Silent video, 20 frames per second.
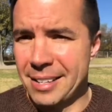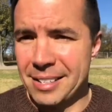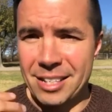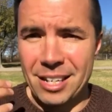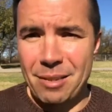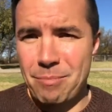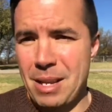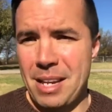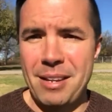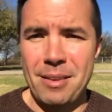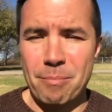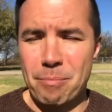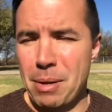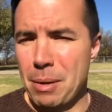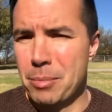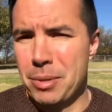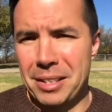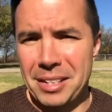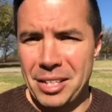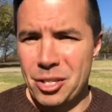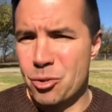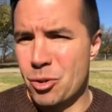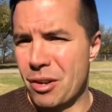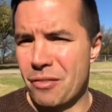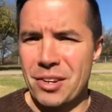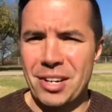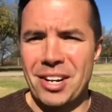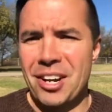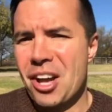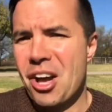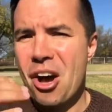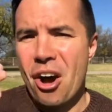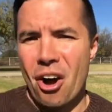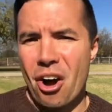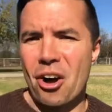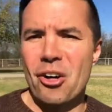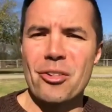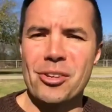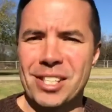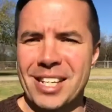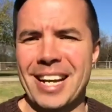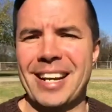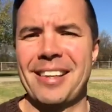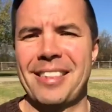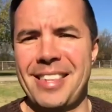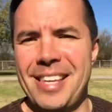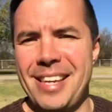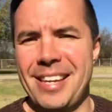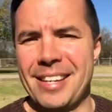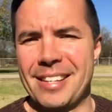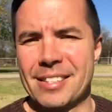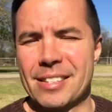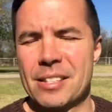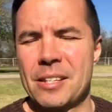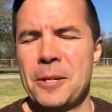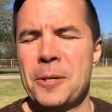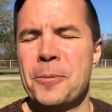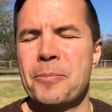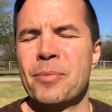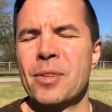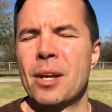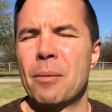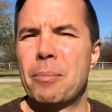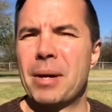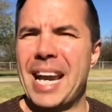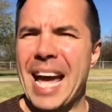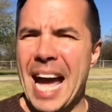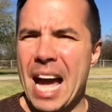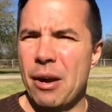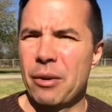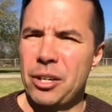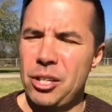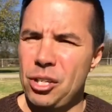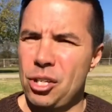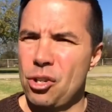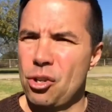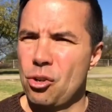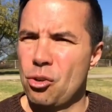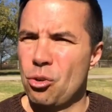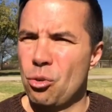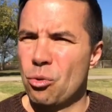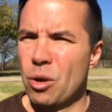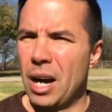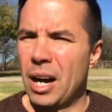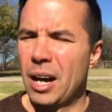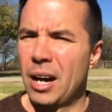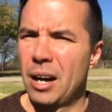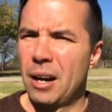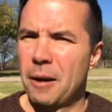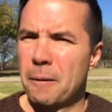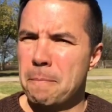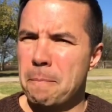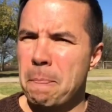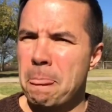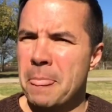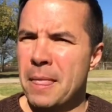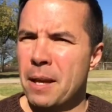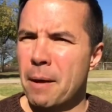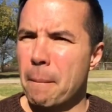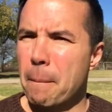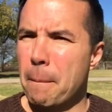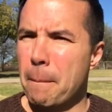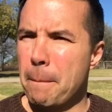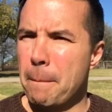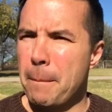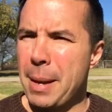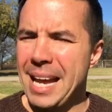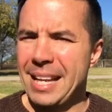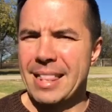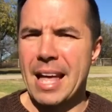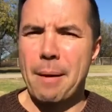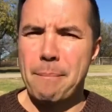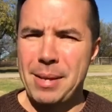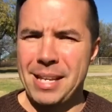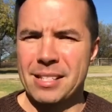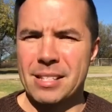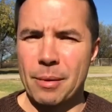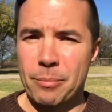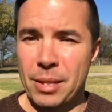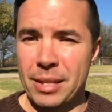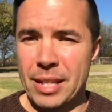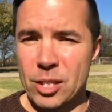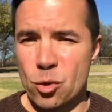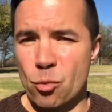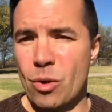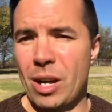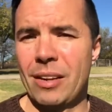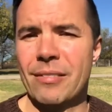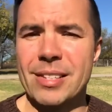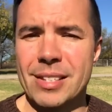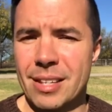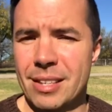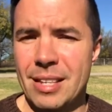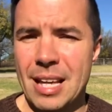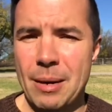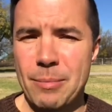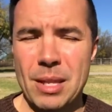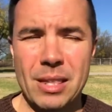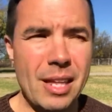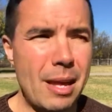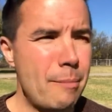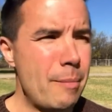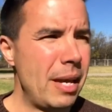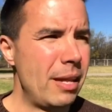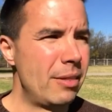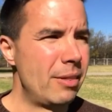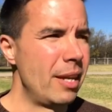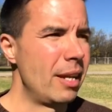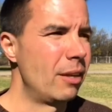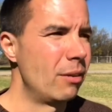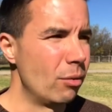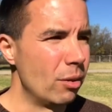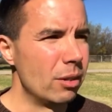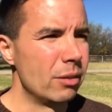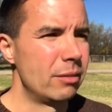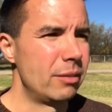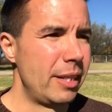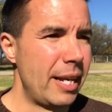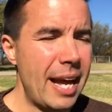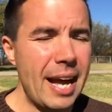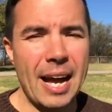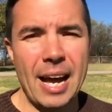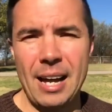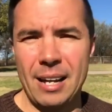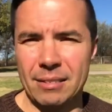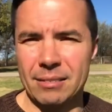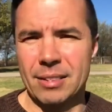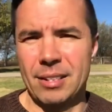is going to be biblically driven, all those kind of things. But how can you make that be something that's relevant to them, that they may think, well, yeah,